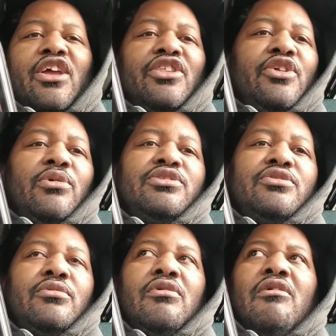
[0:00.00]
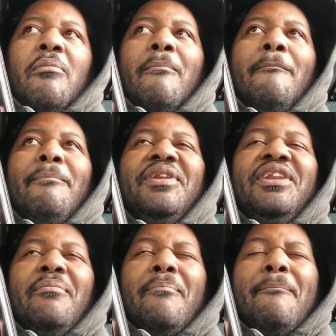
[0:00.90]
There was
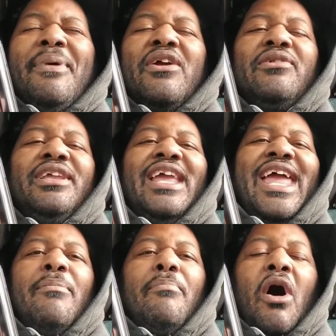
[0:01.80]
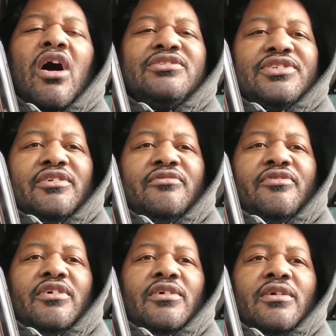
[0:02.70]
barely a positive
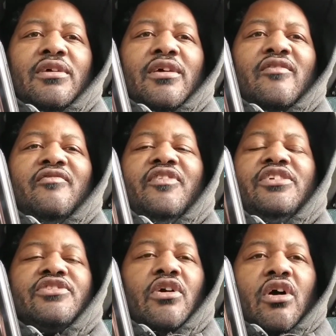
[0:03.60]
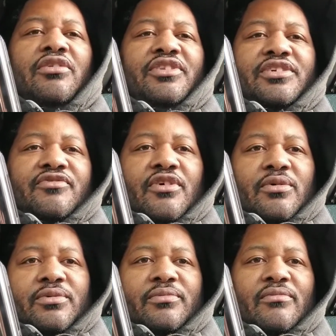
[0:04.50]
feature on this
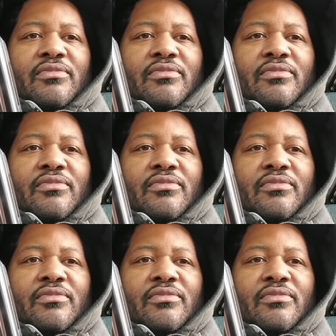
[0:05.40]
phone.